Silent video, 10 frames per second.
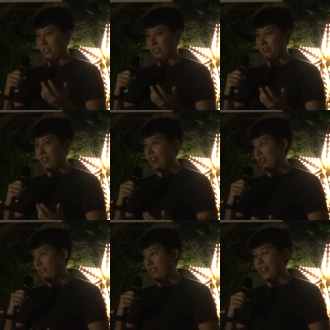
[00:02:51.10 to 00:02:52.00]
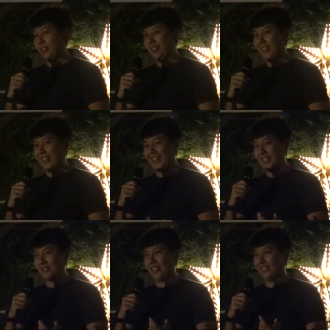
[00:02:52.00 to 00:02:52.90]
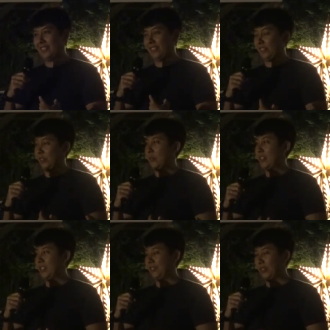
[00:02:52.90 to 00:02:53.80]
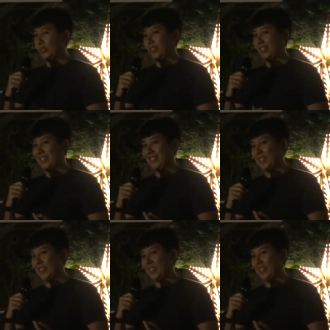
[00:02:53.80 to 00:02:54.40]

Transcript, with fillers: fi uh, finding, I kind of like told myself, you know what, it's